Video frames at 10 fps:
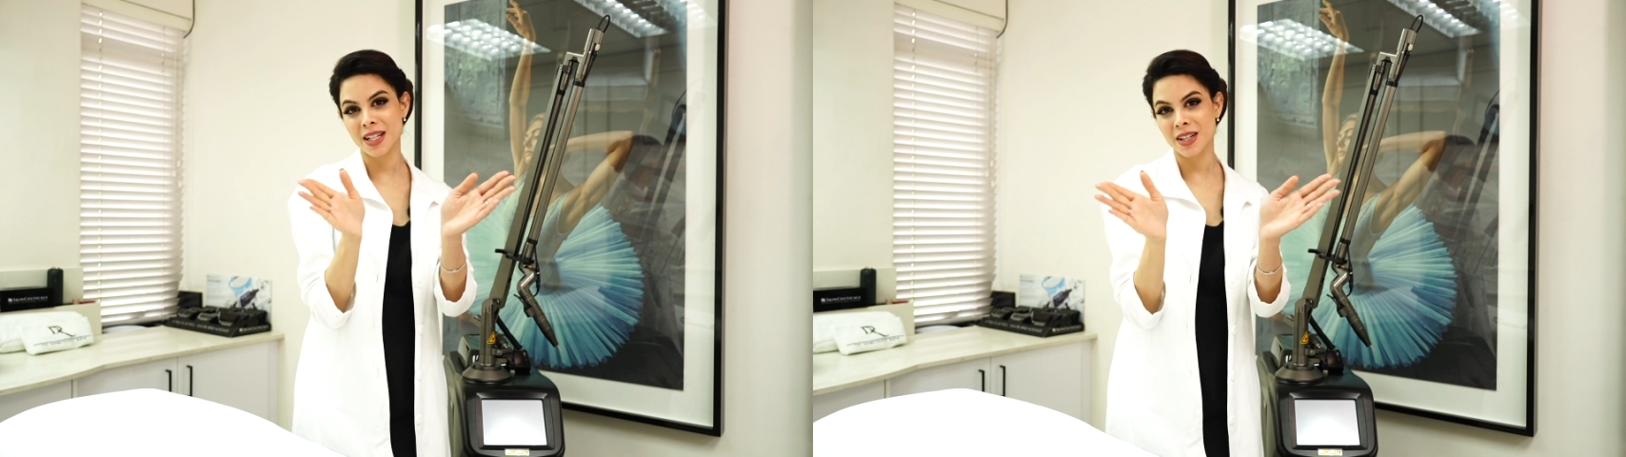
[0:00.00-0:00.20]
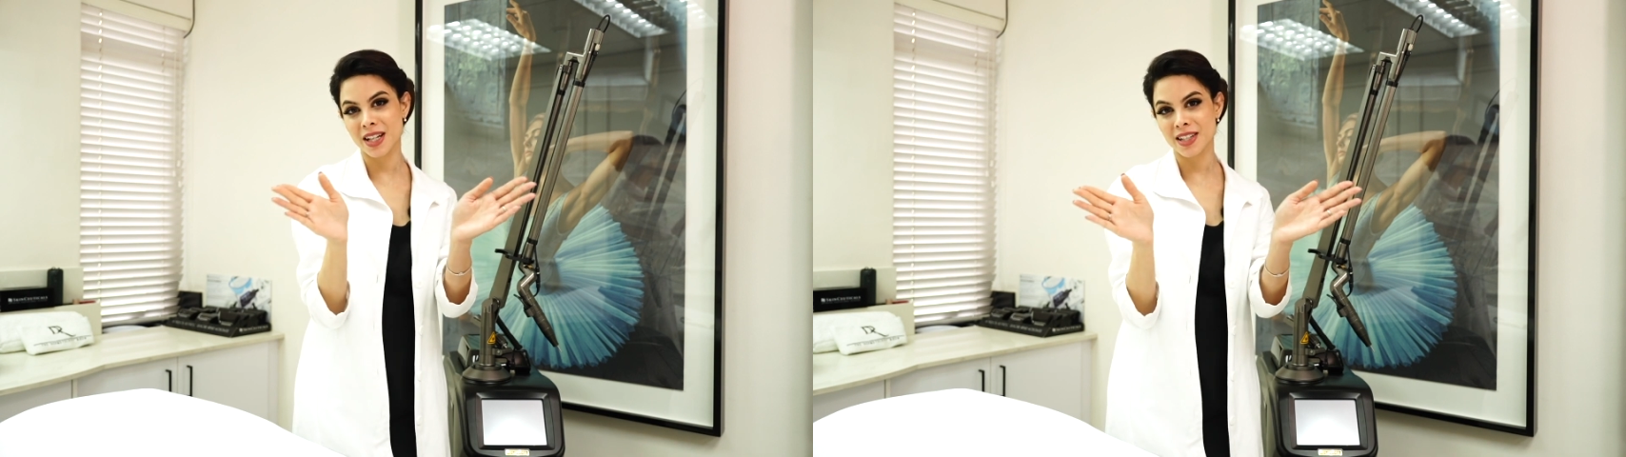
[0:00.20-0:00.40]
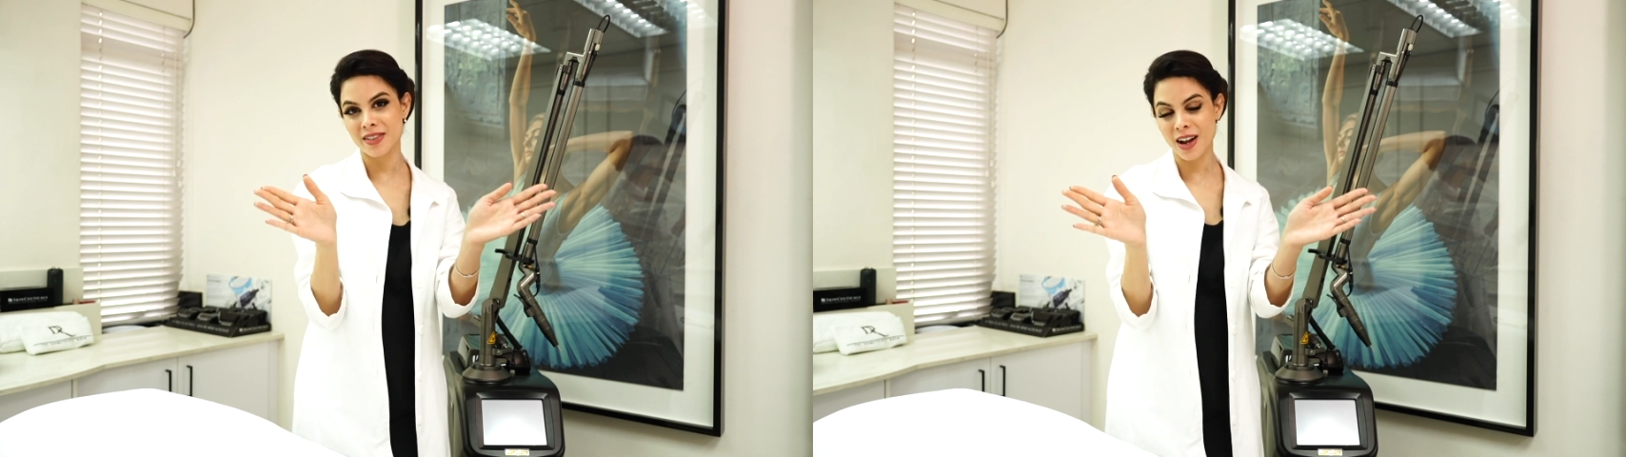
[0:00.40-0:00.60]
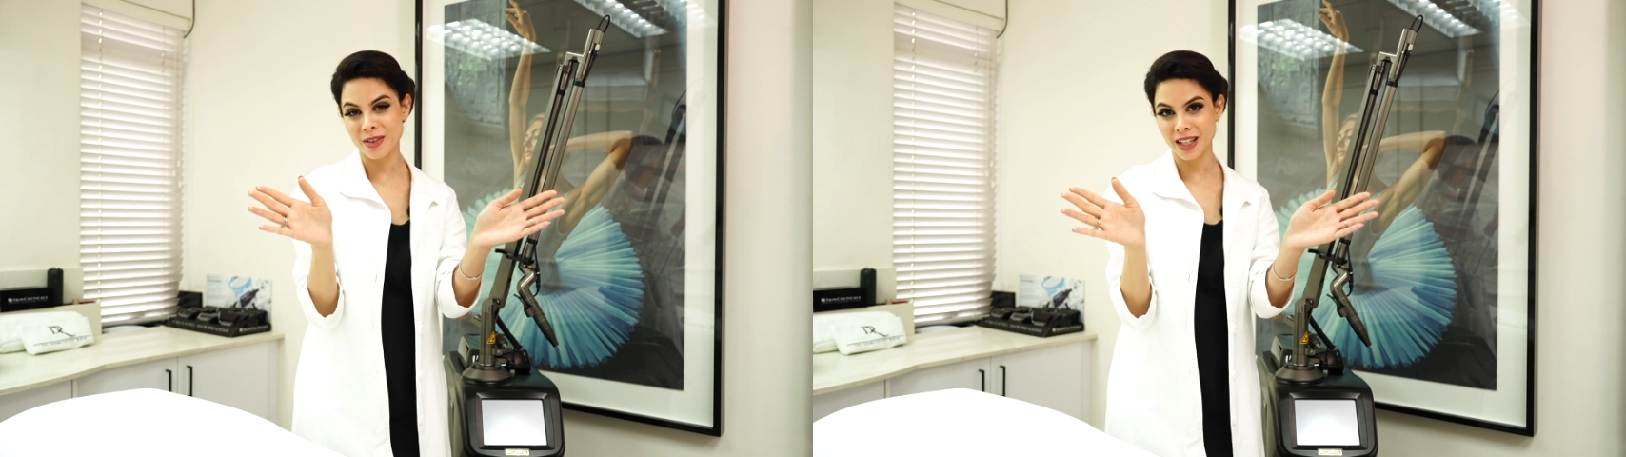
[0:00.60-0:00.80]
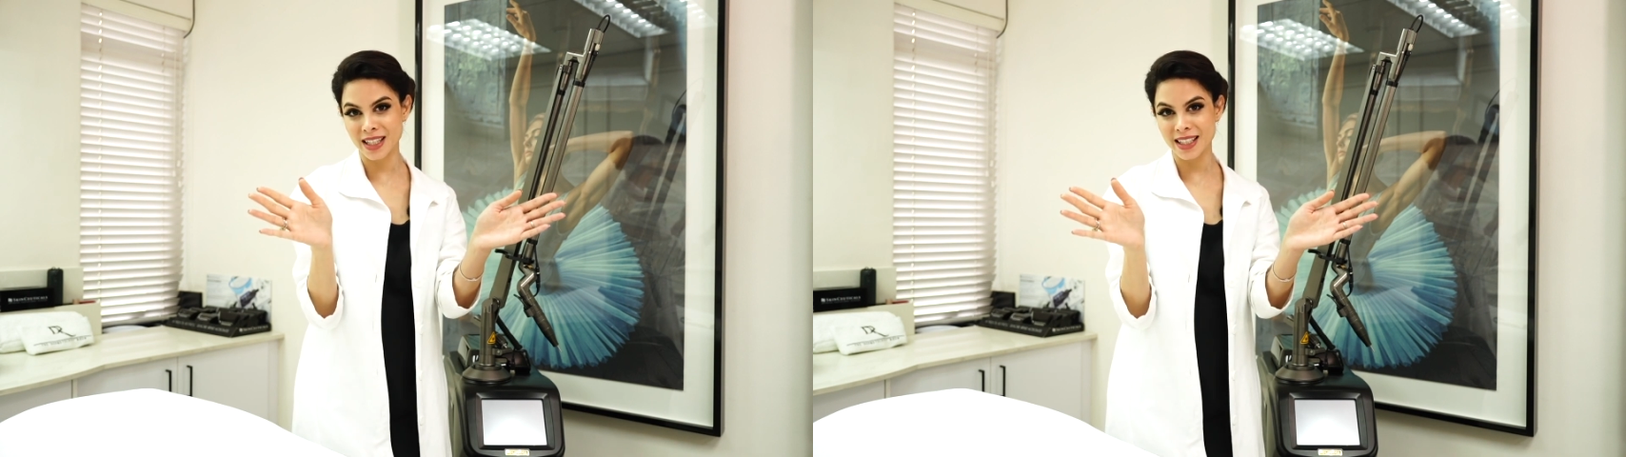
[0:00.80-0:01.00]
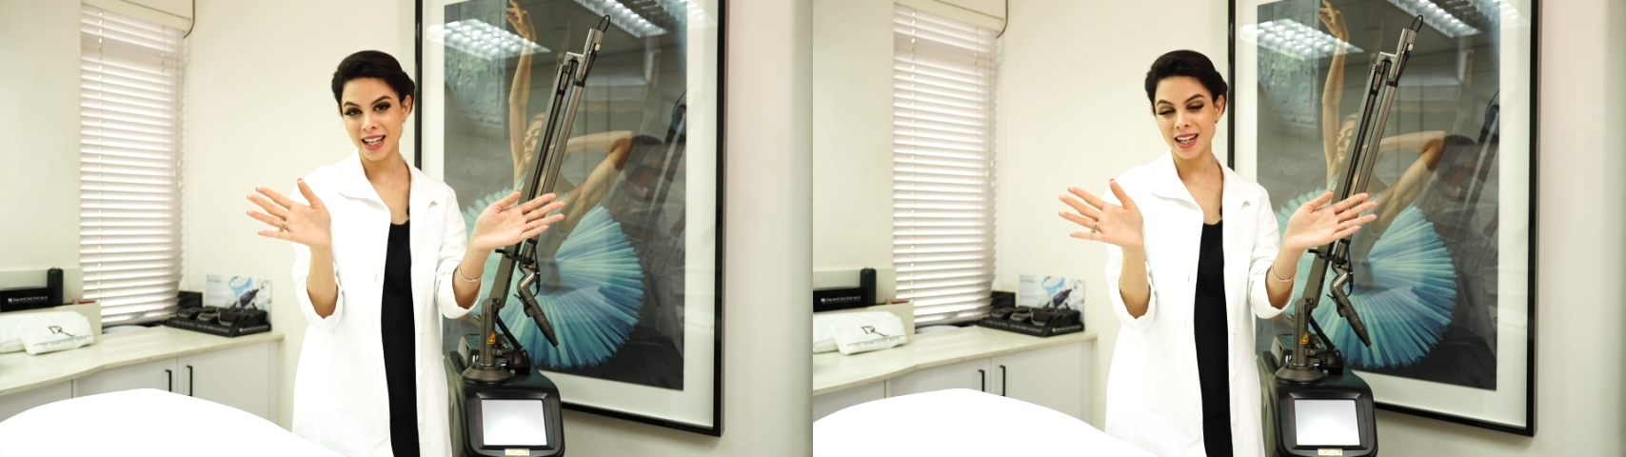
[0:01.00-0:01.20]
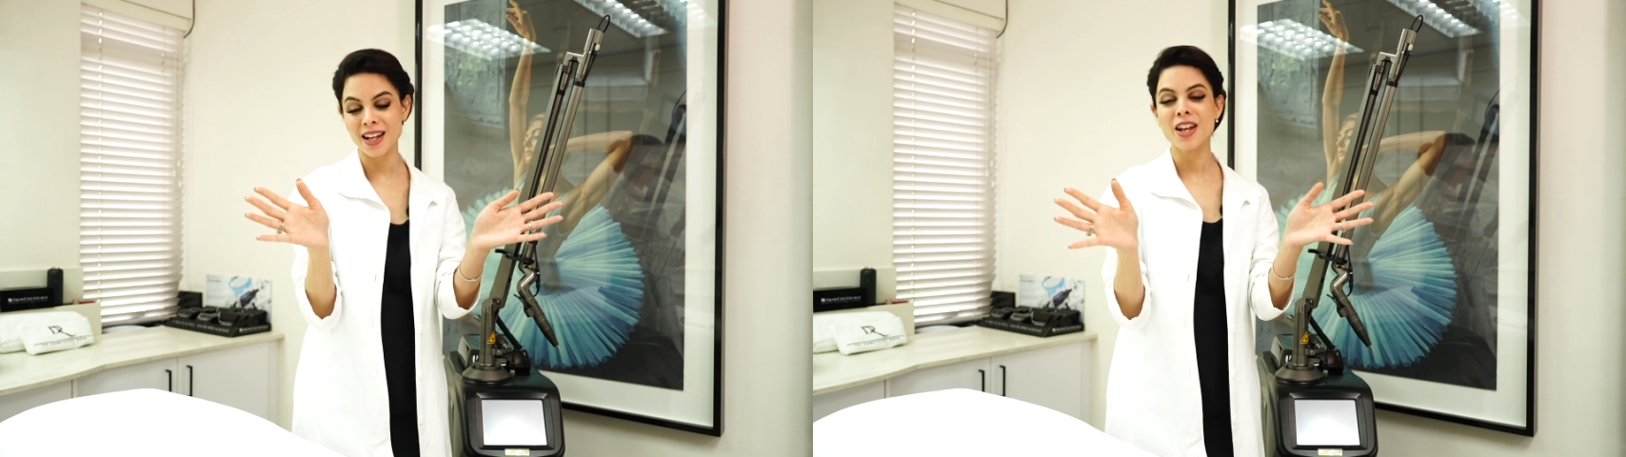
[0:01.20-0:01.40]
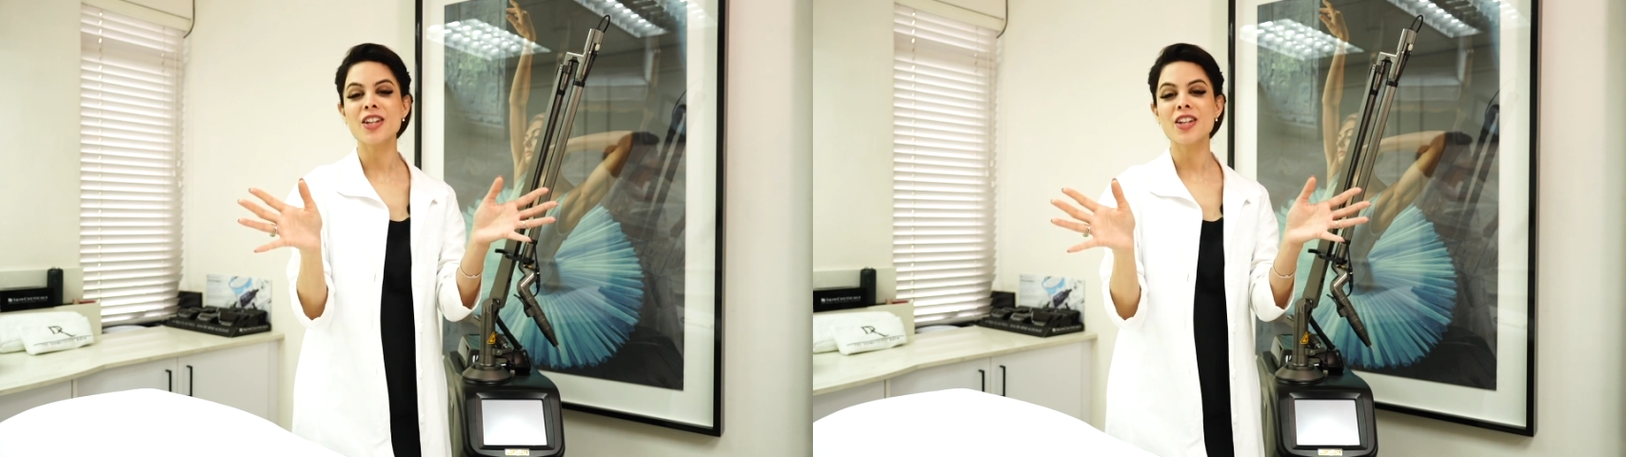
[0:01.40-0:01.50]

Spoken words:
to the surrounding skin,